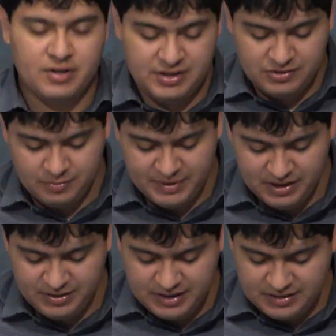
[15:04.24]

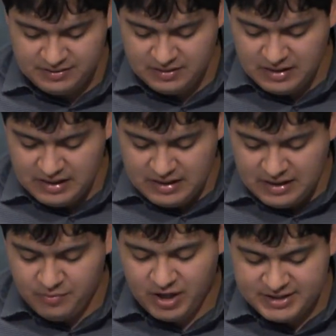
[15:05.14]
Disabilities
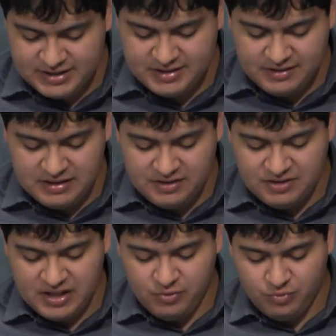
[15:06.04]
in Washington,
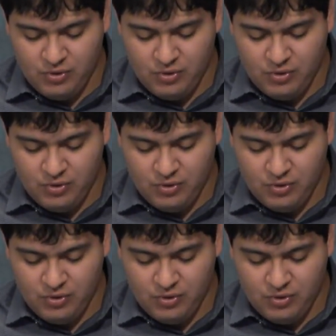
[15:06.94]
D.C.,